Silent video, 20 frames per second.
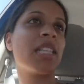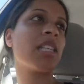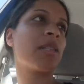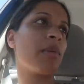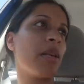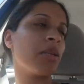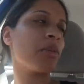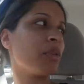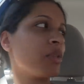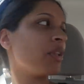at this
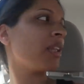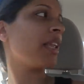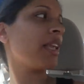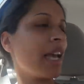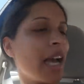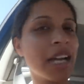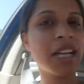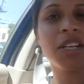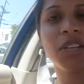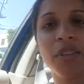place. We'll do that.
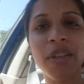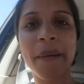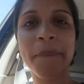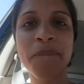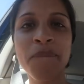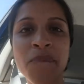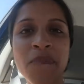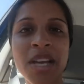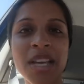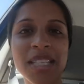Yeah, I can do
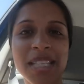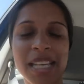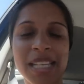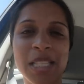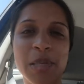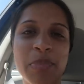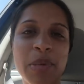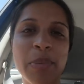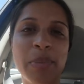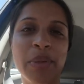that.
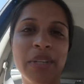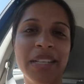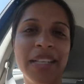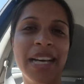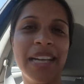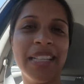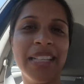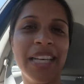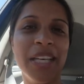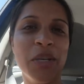Says the people in
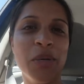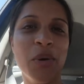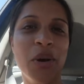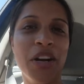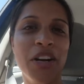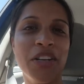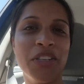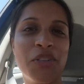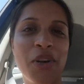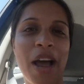LA who
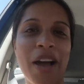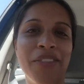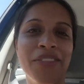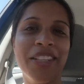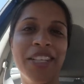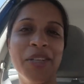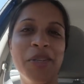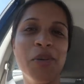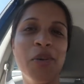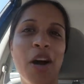are
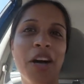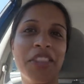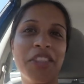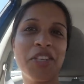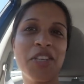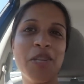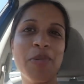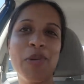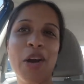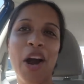traveling, who got the
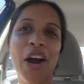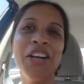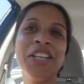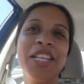cheap car,